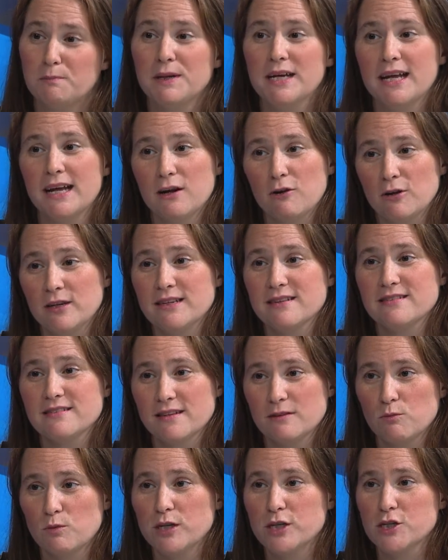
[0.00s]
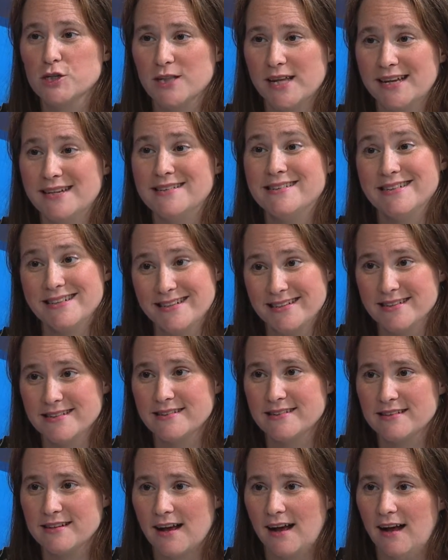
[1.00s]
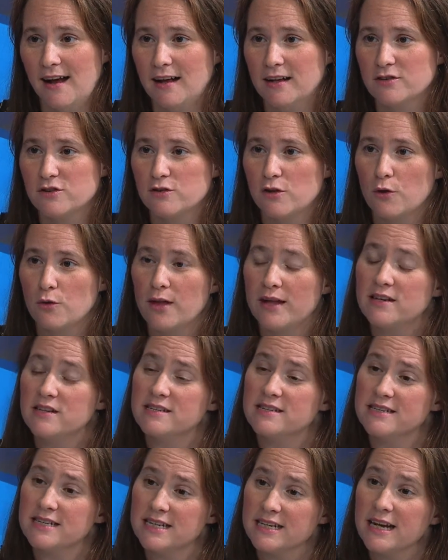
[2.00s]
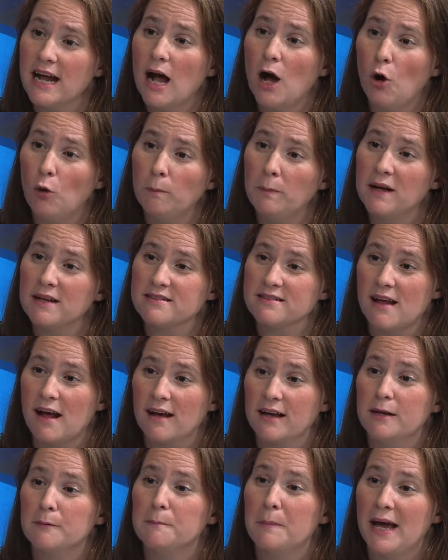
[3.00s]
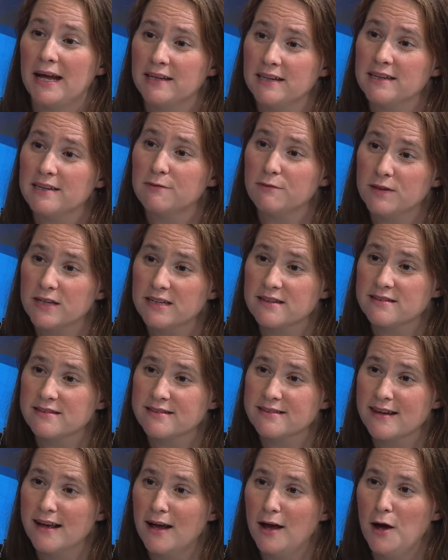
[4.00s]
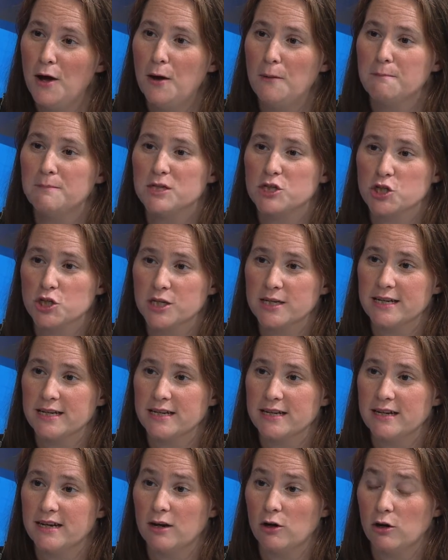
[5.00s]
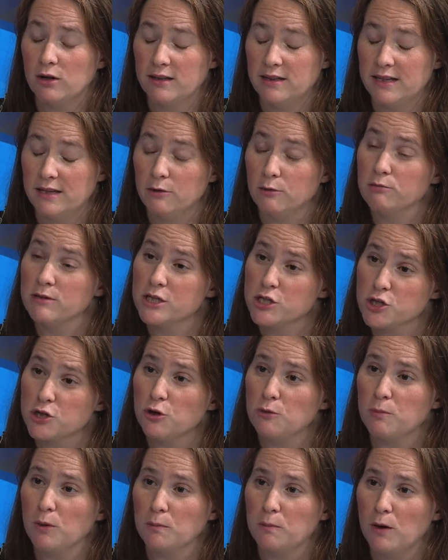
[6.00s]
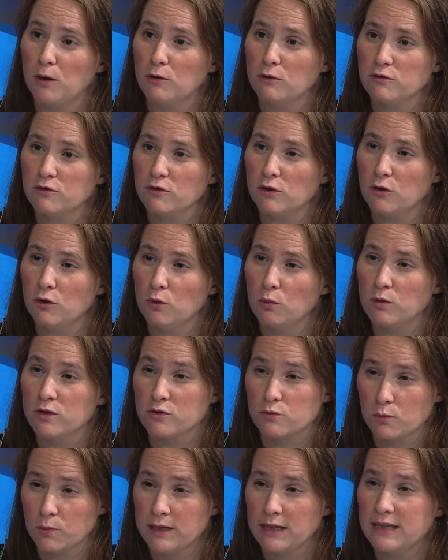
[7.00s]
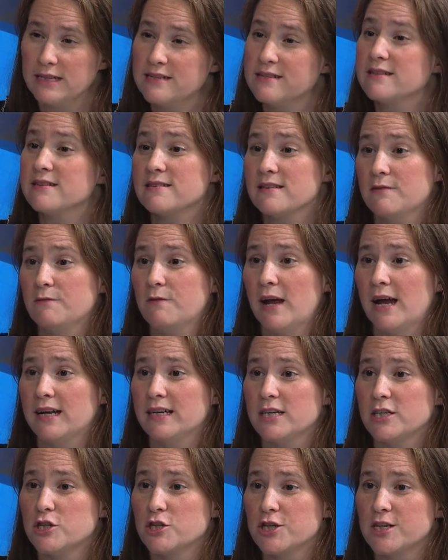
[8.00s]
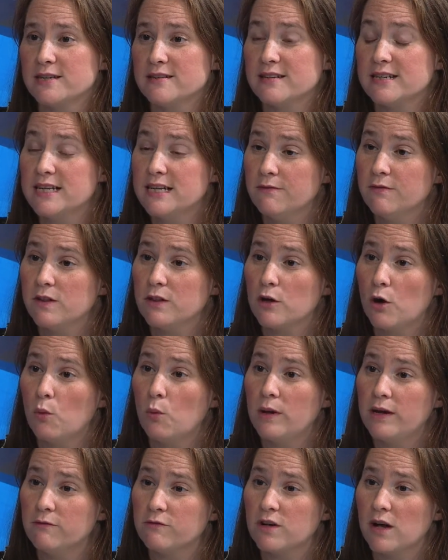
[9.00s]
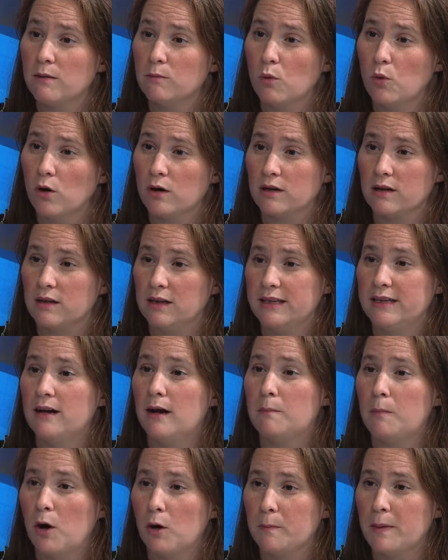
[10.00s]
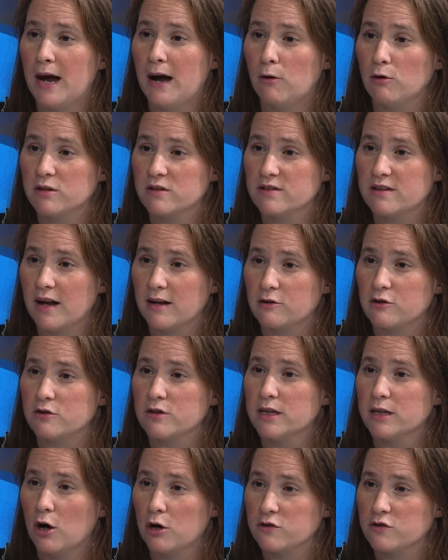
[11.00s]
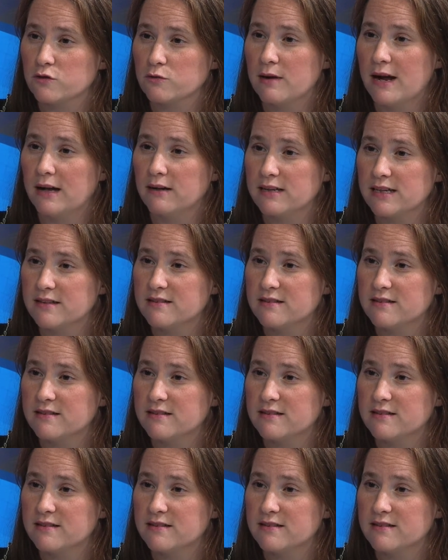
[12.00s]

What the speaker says: big areas in which they didn't. So they did help us on competitiveness. Michigan, in the original proposal, was really disadvantaged because even though we've done more to clean up our power sector than our surrounding